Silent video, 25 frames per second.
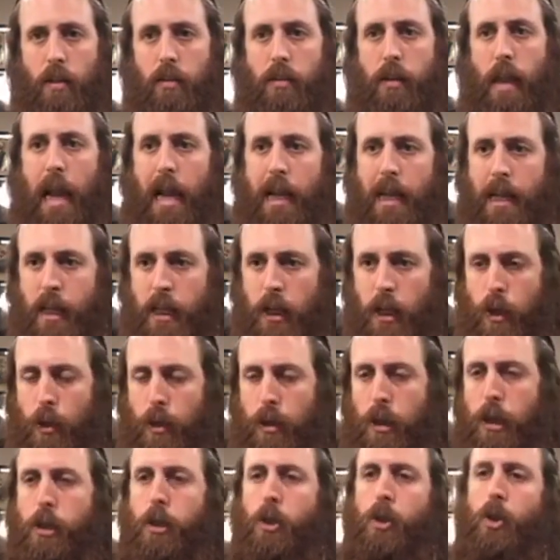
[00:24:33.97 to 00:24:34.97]
Telling you
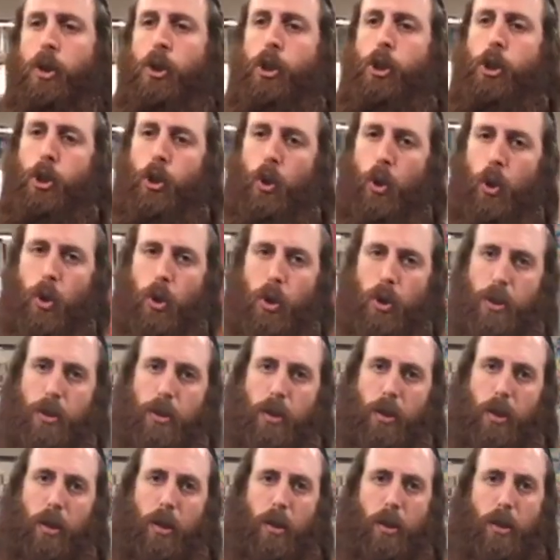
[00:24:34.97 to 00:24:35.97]
that you're
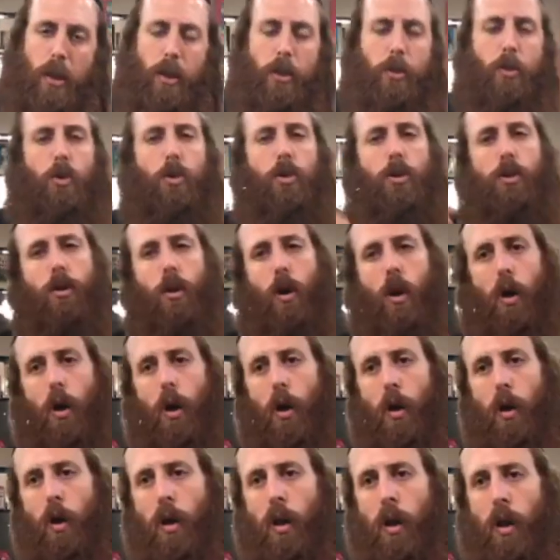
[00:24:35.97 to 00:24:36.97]
short, that you're
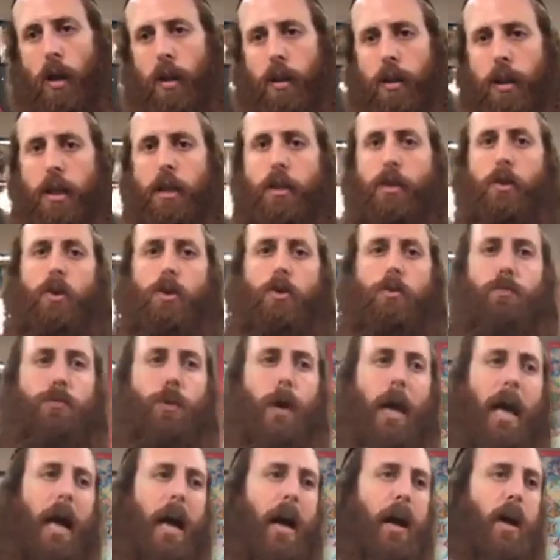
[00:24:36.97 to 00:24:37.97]
tall, that you're
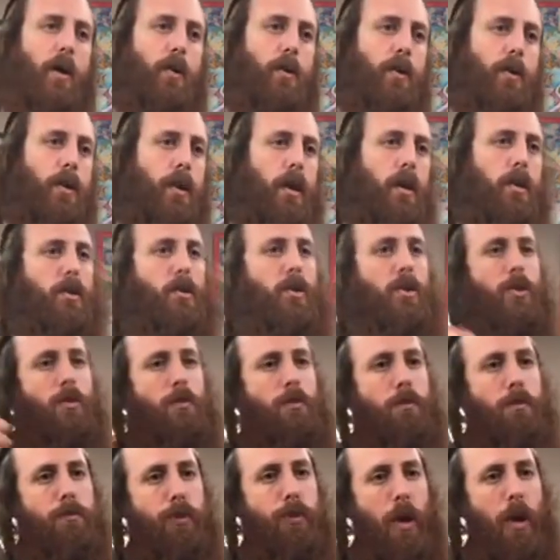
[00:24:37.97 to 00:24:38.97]
brown, that you're
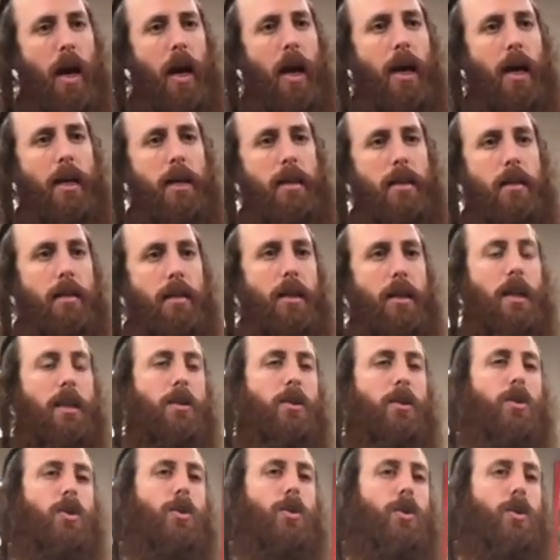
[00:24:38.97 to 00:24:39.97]
bright,
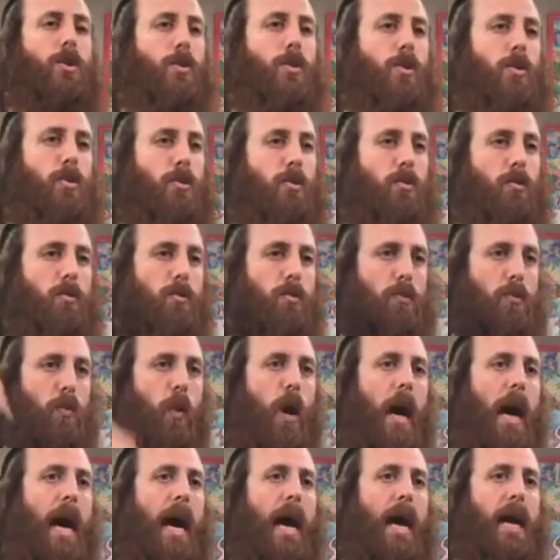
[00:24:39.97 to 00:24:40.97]
that you're
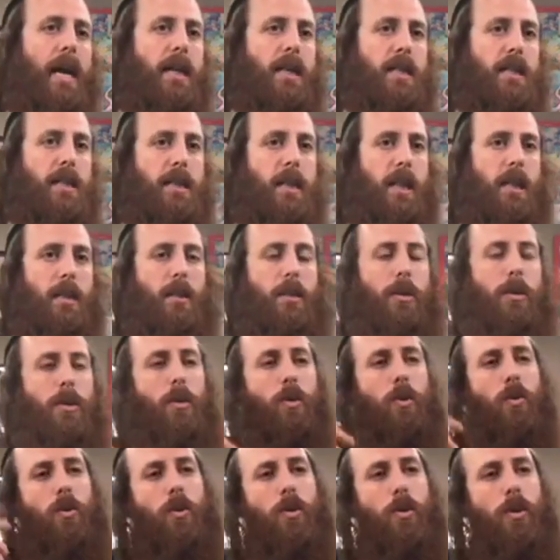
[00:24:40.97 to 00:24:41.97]
wise, that
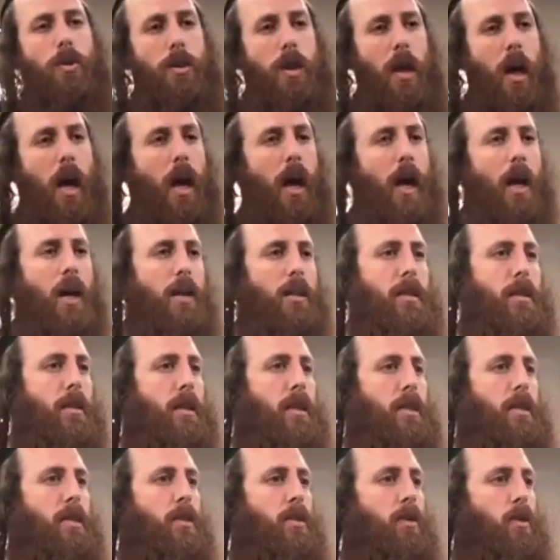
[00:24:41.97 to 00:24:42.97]
you're not,
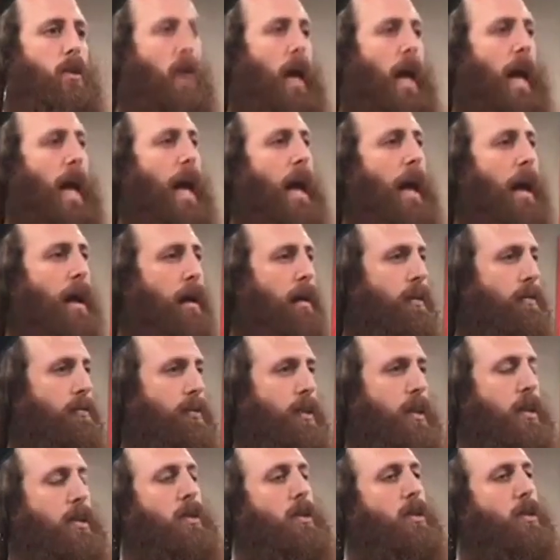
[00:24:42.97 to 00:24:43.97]
that you
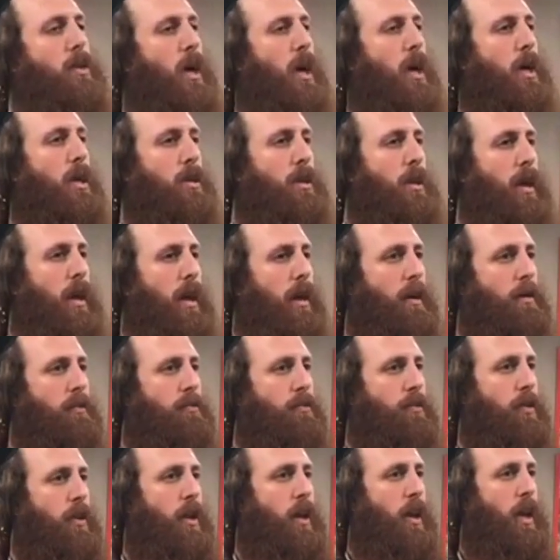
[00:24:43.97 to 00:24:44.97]
have, that you don't
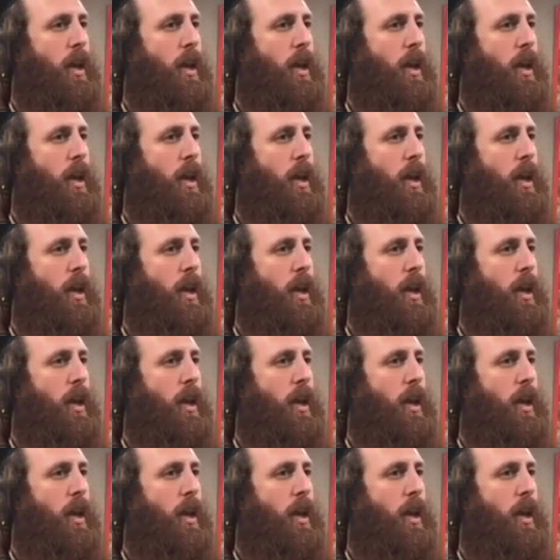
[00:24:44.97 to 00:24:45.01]
have.